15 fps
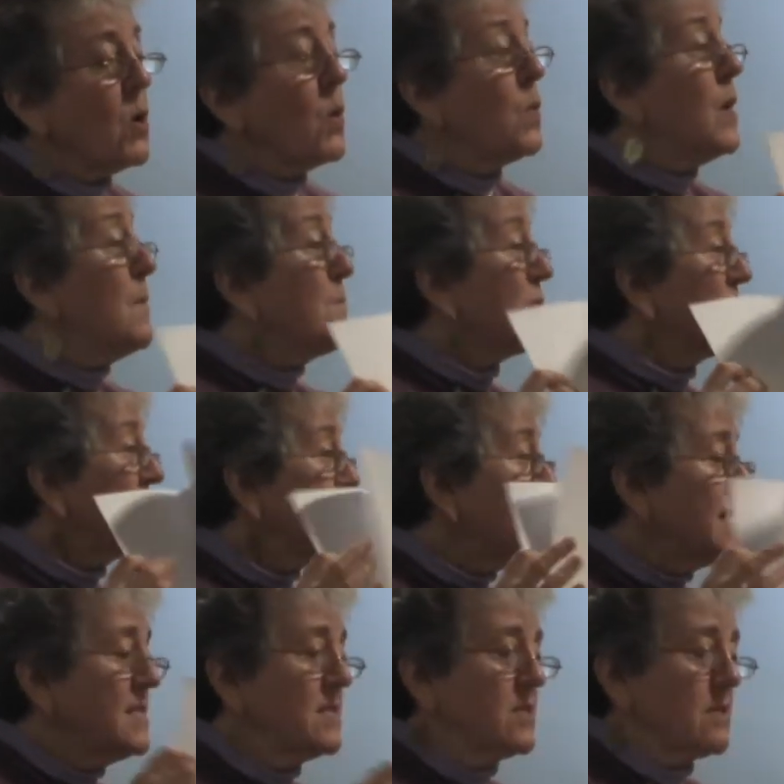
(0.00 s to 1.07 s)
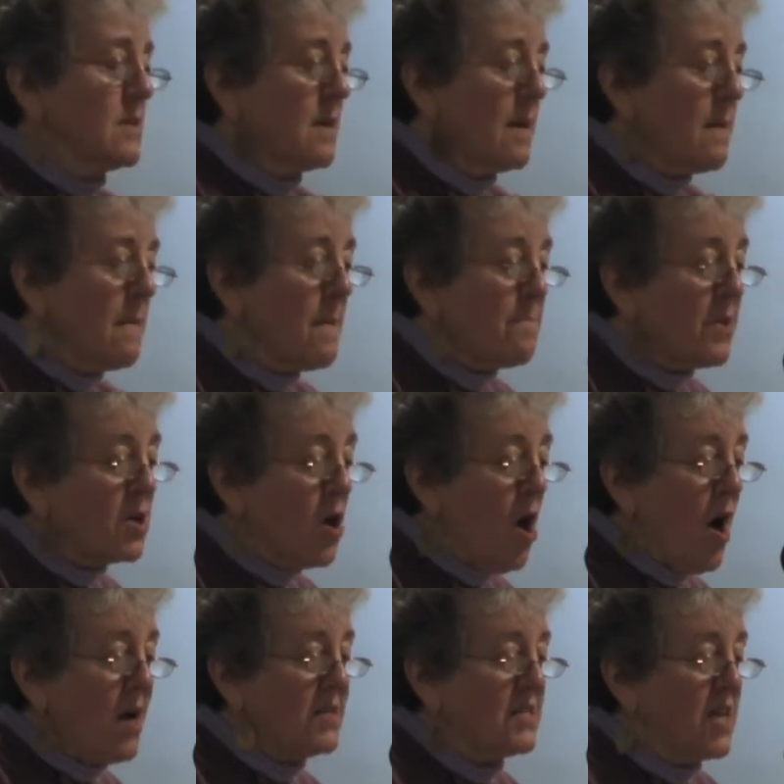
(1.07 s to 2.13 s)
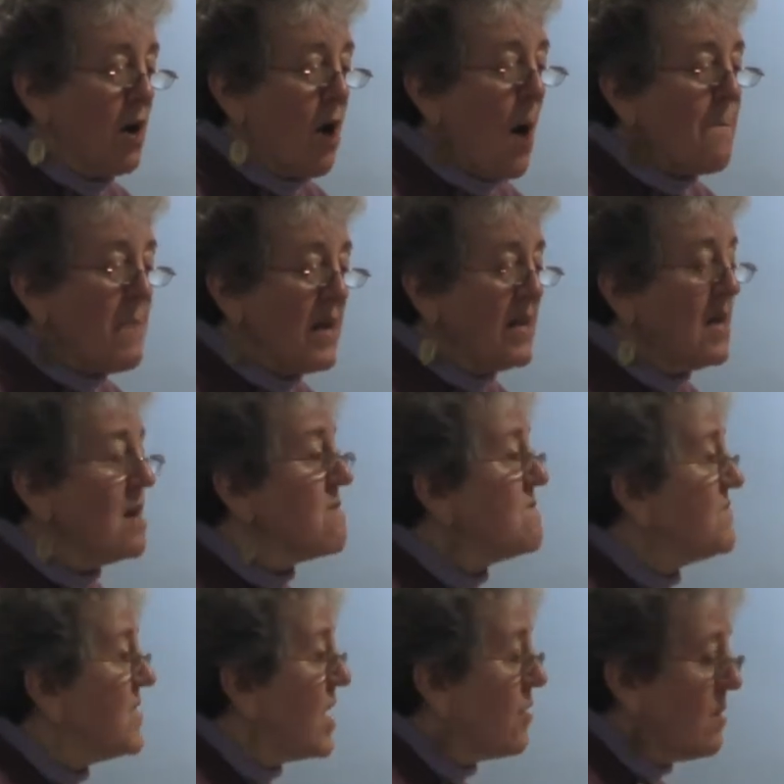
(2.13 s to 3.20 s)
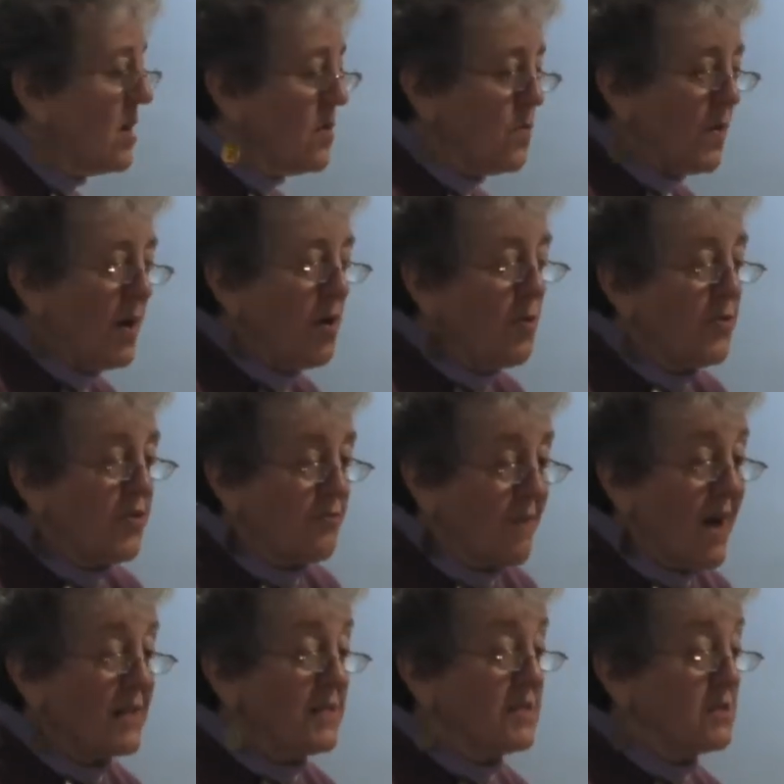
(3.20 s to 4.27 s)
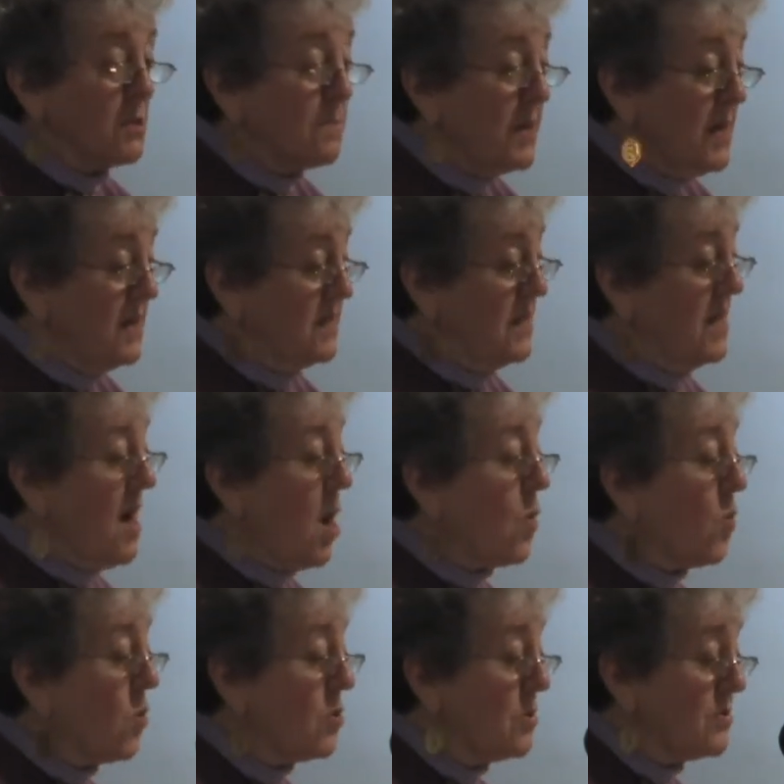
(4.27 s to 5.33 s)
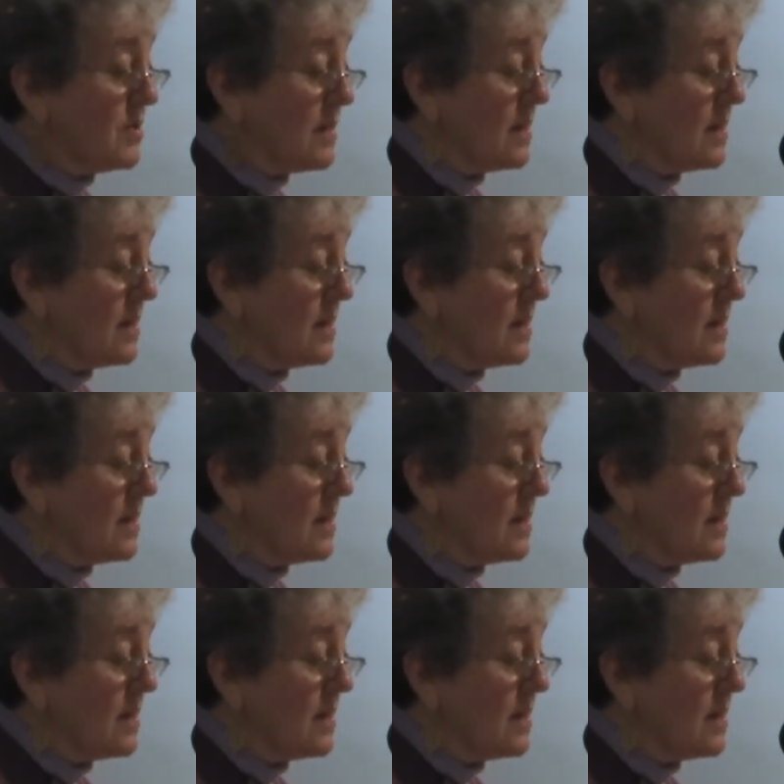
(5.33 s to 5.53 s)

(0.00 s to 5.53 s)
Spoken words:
We persist because there are many very real threats to peace in our world.